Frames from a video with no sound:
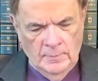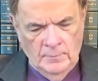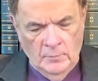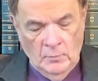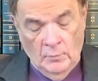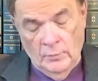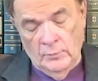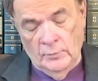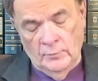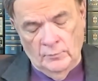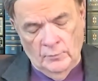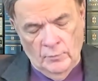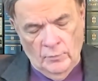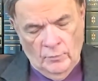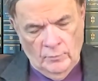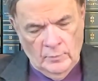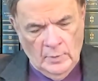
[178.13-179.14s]
or the different
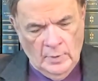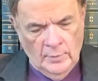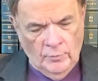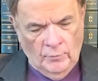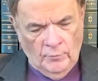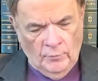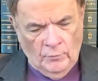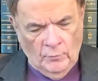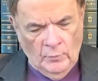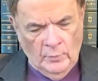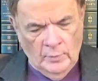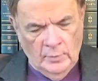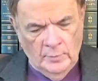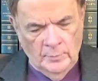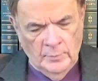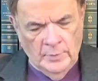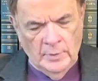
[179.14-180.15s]
kinds of
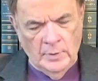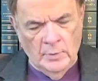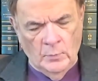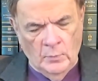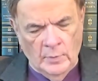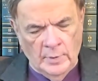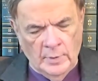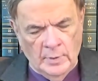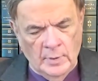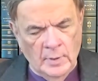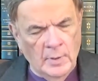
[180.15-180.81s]
soil. But anyway,